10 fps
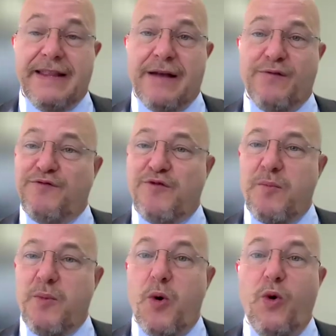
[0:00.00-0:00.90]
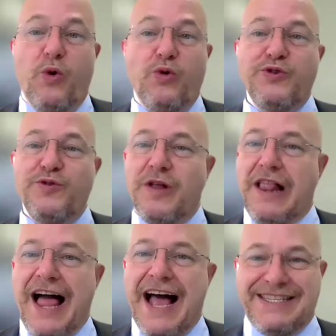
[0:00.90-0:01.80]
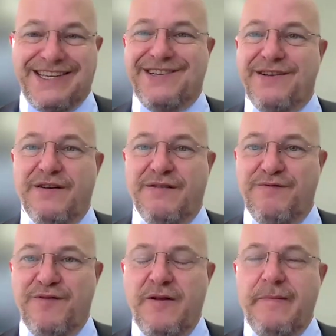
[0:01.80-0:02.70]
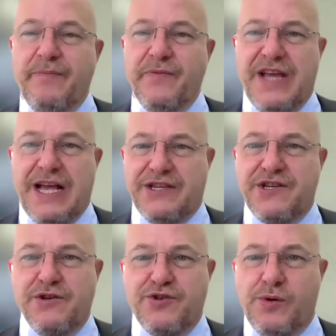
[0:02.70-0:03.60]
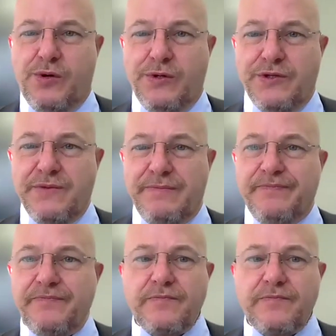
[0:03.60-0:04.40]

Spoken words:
and that'll form a whole new class of test controls.